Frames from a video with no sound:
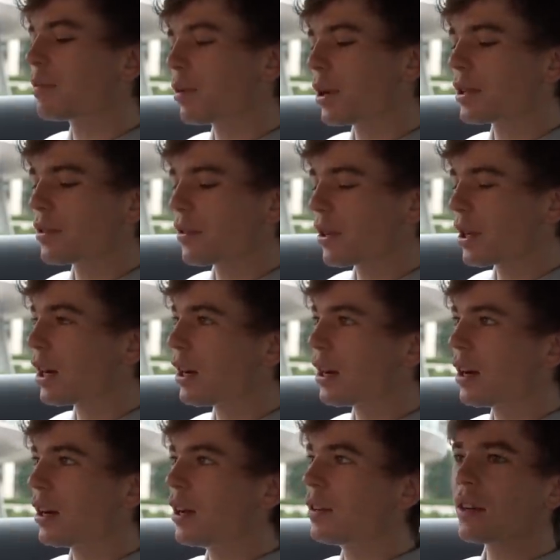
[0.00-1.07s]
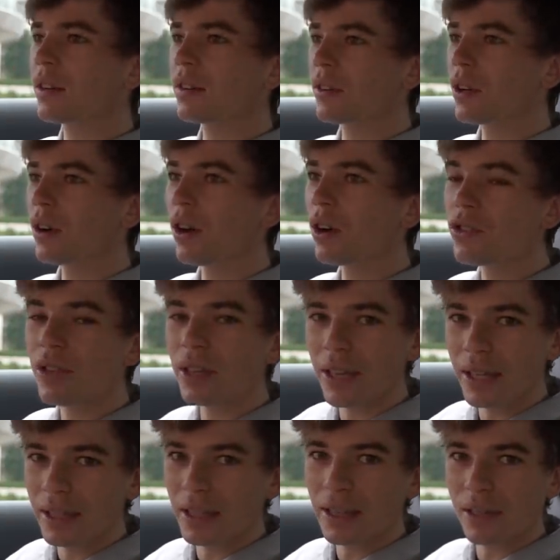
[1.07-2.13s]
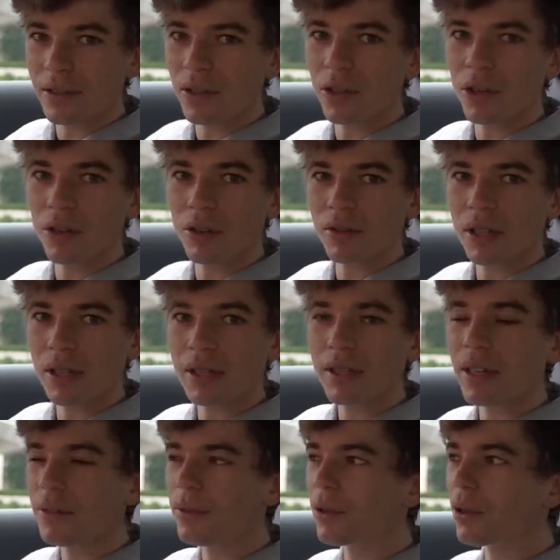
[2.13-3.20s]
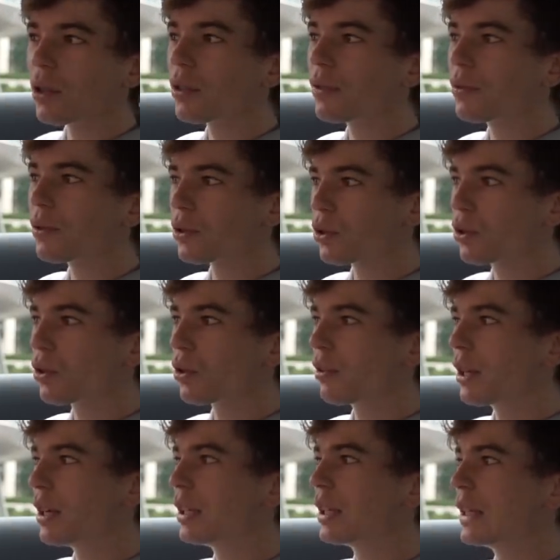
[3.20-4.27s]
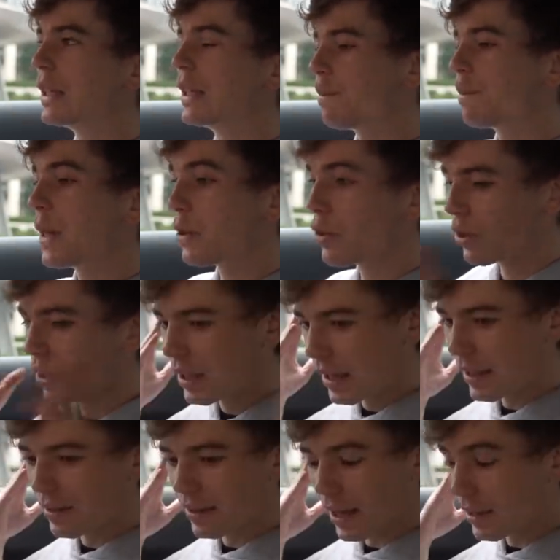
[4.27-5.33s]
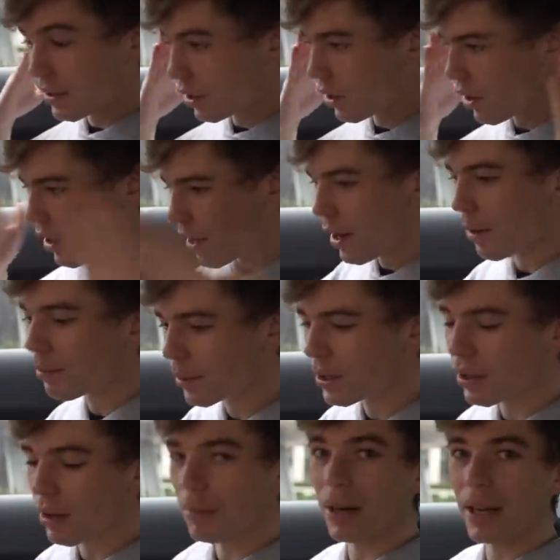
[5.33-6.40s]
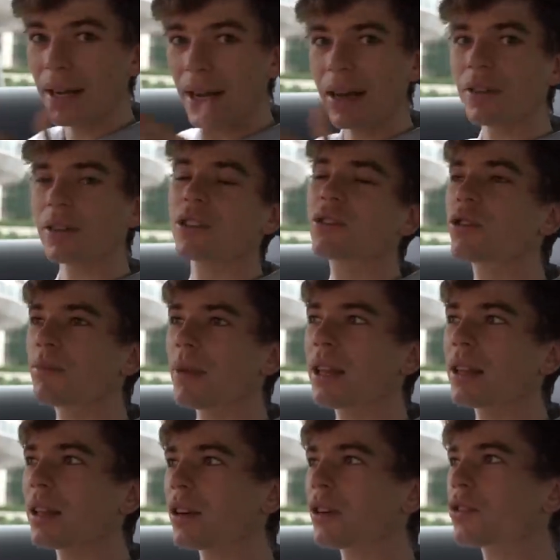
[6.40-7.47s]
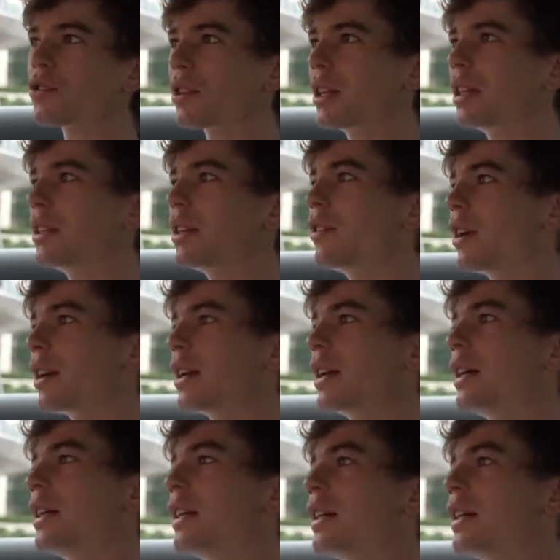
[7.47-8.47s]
the price of the car, you know, 180,000 euros, let's say, for a Scuderia, they just see it as, that's a lump sum. Like, how did you make that 180 grand?